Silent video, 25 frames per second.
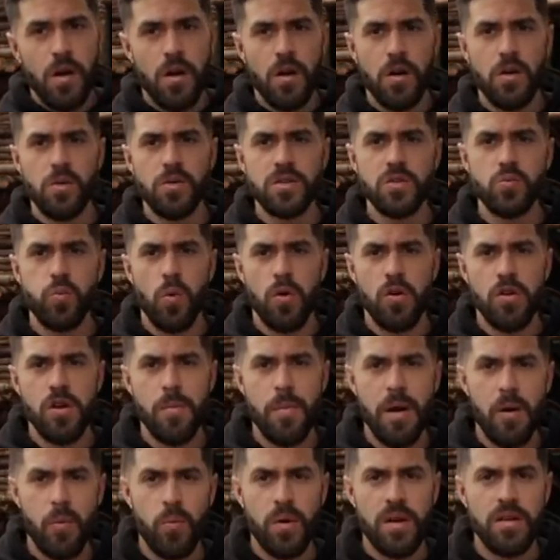I always worry
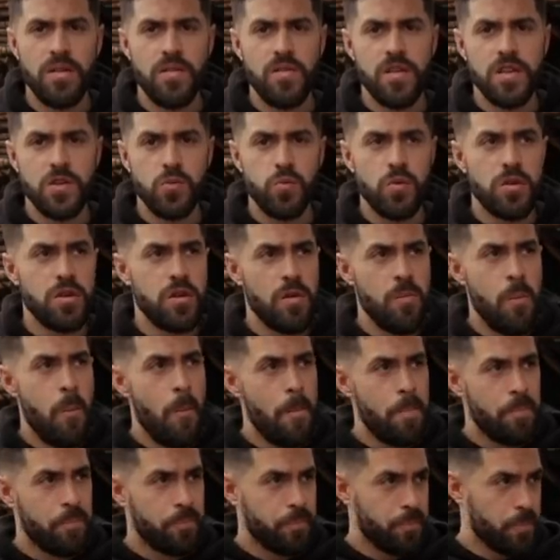about wind in this woodland.
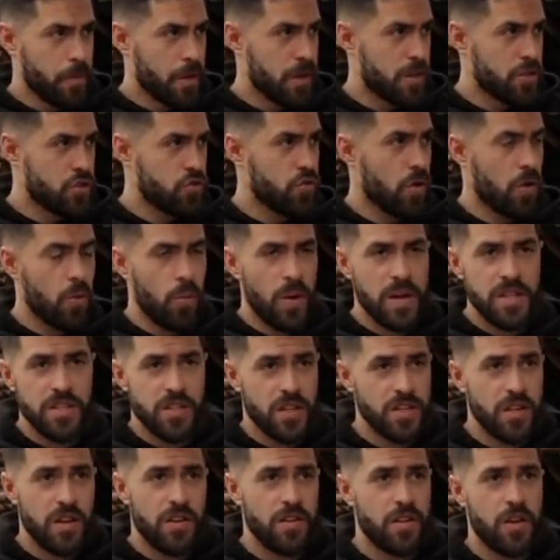Strong winds.
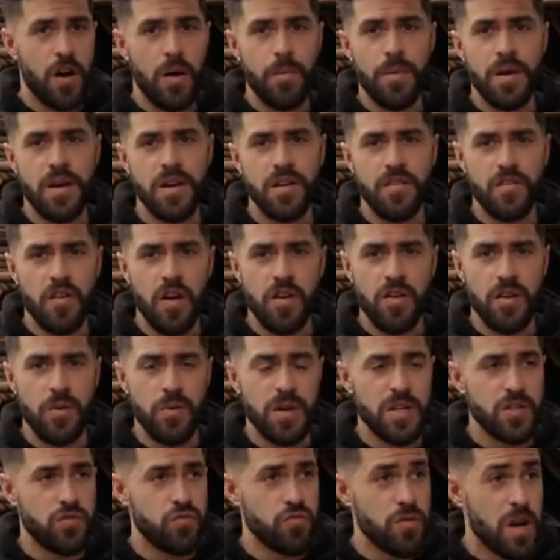I don't come here generally
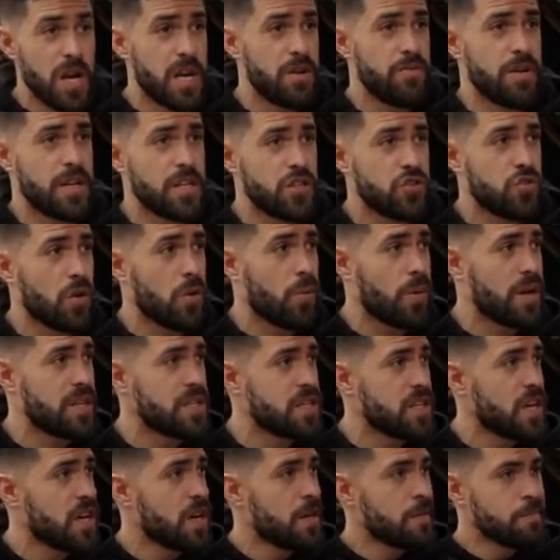when it's really, really strong
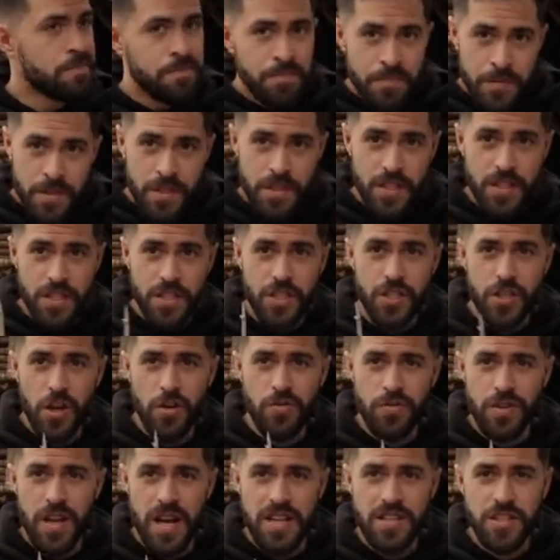winds because it's
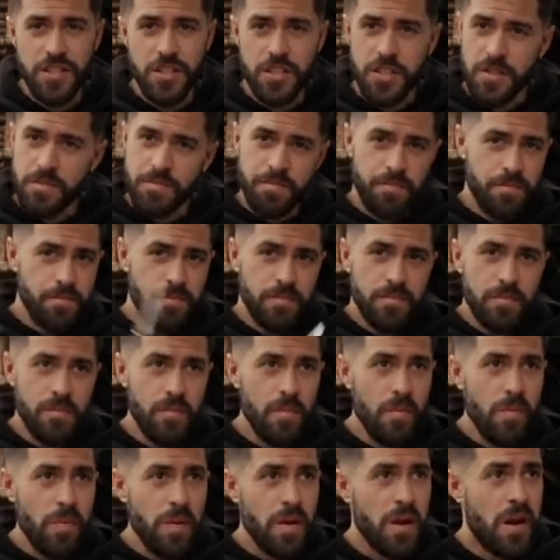so dense.
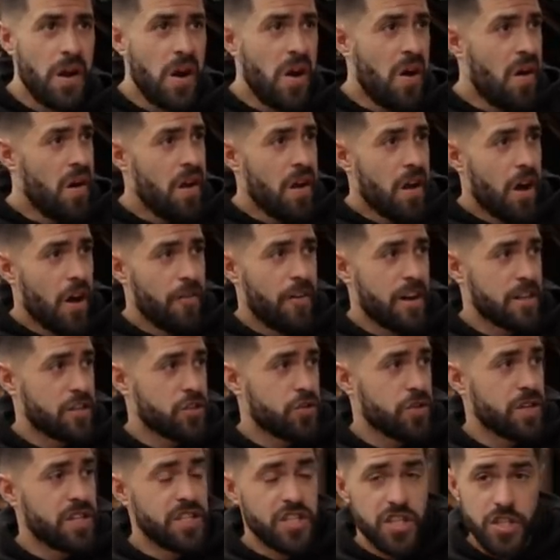I've had
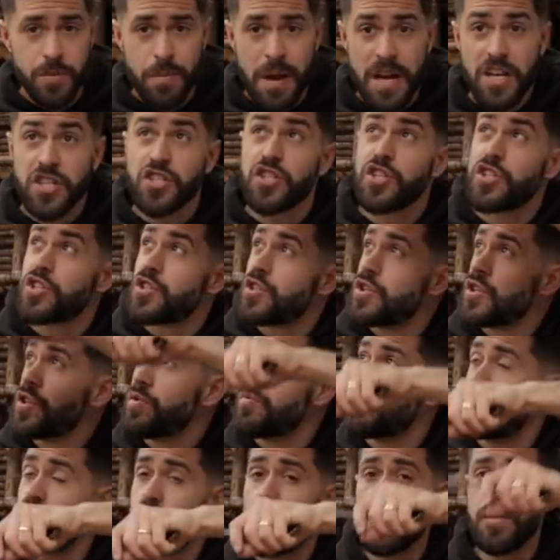trees smash the,
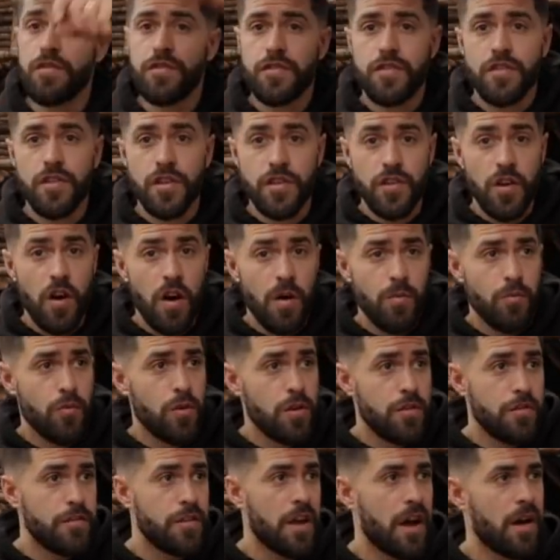the roof, the top
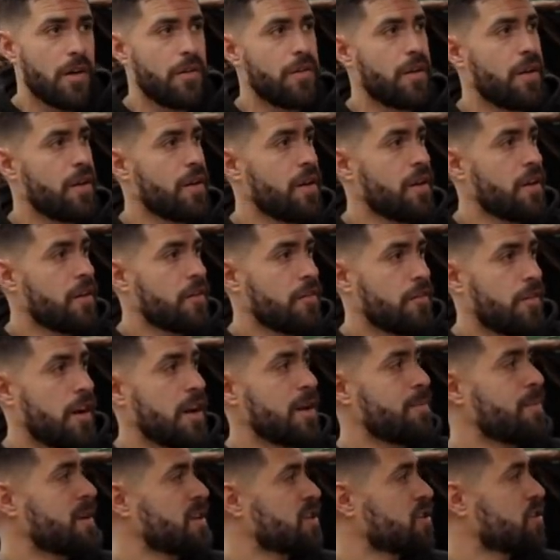roof down,
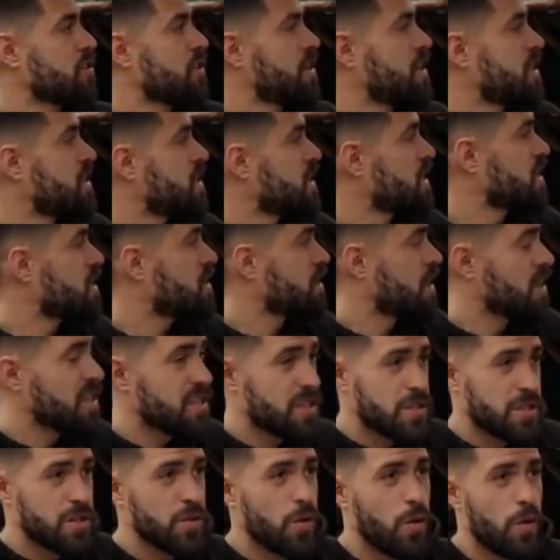fairly big trees. It's,
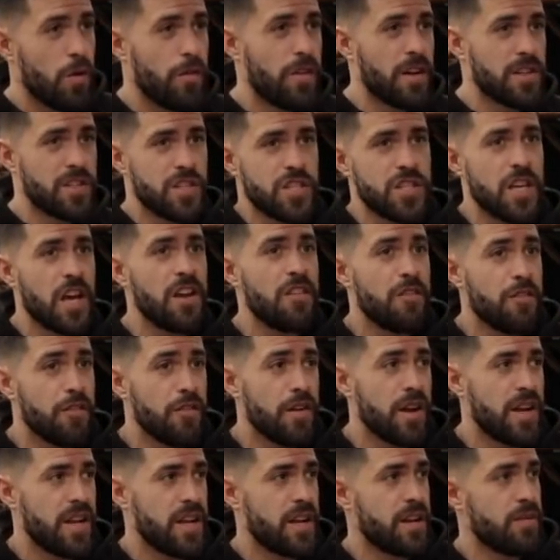it's sort of unsafe
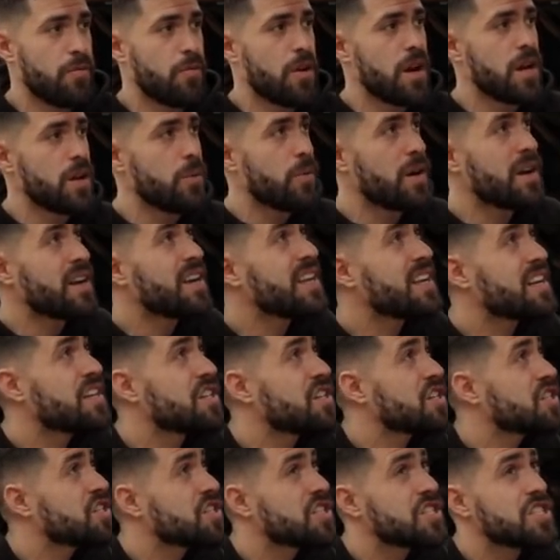really in really windy
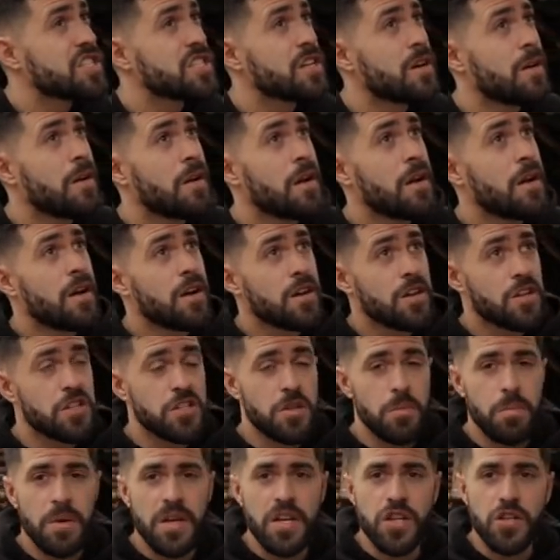conditions because
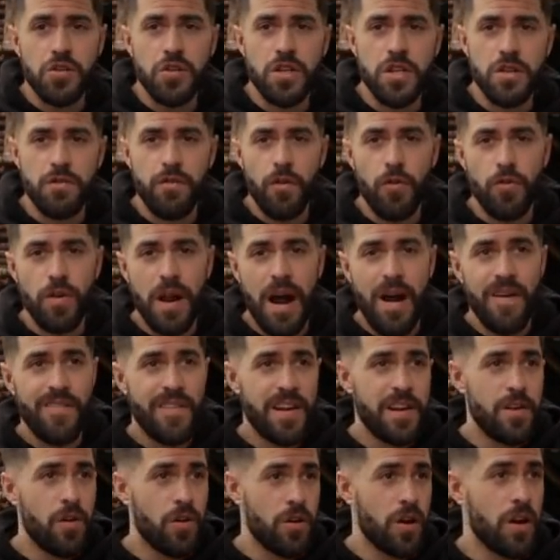the bigger trees fall down,
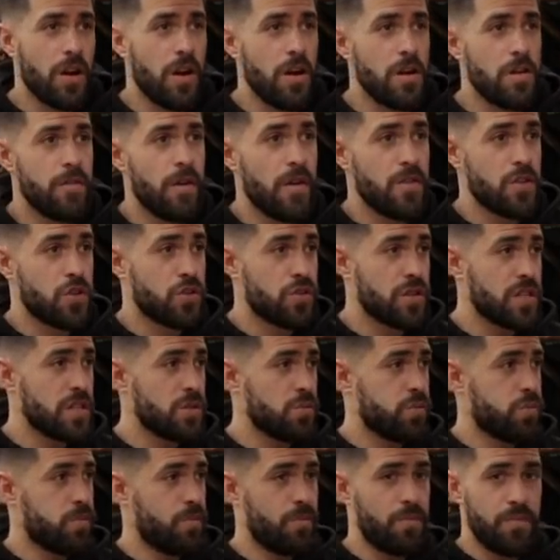they knock a load of other
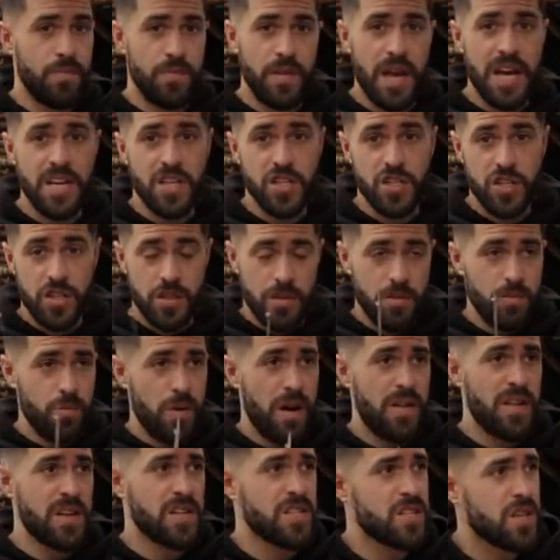trees next to them
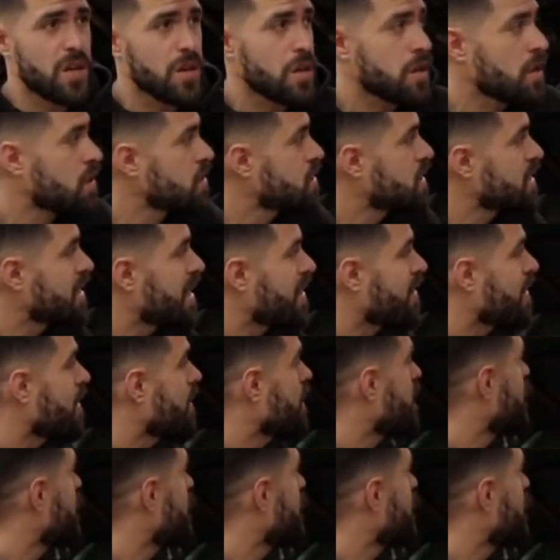where they're so close together.